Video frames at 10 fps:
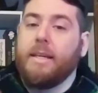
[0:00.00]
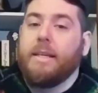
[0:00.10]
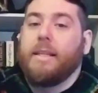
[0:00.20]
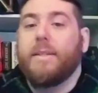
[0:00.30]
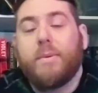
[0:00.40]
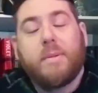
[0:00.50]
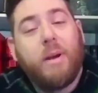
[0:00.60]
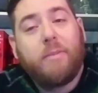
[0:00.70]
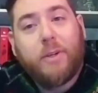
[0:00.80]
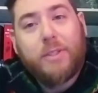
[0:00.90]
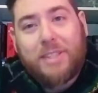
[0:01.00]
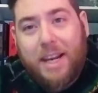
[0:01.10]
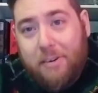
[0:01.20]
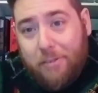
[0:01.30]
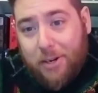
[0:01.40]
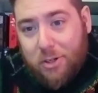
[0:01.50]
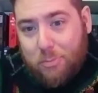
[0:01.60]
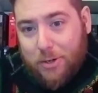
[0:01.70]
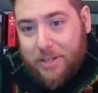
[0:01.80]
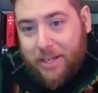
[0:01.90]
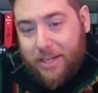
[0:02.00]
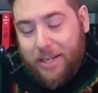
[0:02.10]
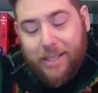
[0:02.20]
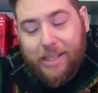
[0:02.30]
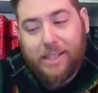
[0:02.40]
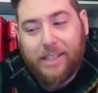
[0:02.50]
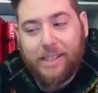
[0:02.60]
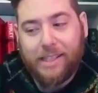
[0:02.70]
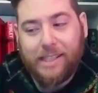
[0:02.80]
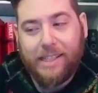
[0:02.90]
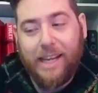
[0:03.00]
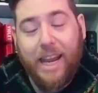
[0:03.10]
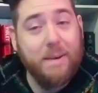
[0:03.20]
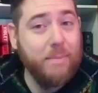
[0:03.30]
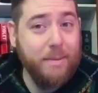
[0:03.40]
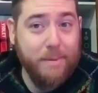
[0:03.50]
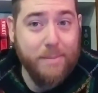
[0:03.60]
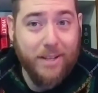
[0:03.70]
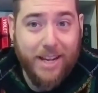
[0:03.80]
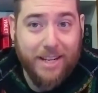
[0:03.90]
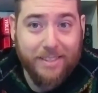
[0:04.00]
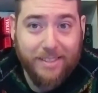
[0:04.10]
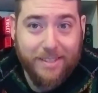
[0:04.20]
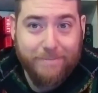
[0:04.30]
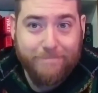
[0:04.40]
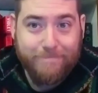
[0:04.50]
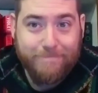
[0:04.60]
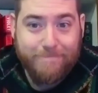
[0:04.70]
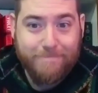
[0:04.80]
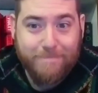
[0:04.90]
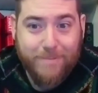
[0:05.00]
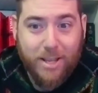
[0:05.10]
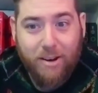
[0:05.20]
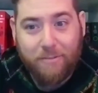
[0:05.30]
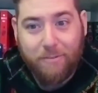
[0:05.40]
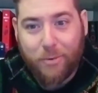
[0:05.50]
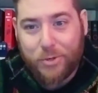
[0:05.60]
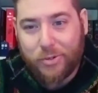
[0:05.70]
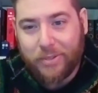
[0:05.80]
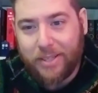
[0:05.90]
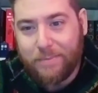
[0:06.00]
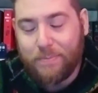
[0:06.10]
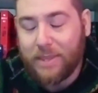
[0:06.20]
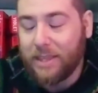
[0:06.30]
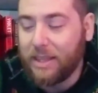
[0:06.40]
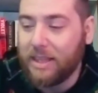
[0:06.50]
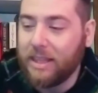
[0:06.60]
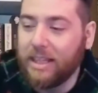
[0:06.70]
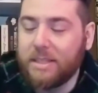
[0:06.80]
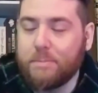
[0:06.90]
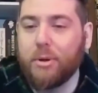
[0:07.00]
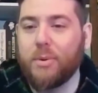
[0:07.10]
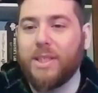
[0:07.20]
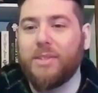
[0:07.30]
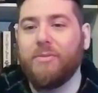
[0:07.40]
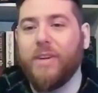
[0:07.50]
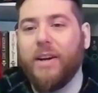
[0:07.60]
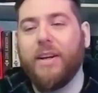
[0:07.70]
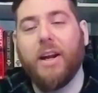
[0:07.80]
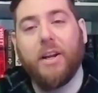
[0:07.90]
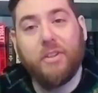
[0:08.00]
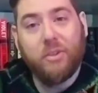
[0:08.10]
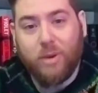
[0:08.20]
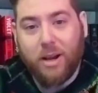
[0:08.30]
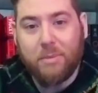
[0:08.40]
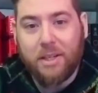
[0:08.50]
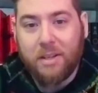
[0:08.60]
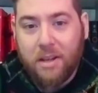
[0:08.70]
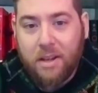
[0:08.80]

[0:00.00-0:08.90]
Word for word: This was my first Tana French book, and it might be my last. Unfortunately, this book was very underwhelming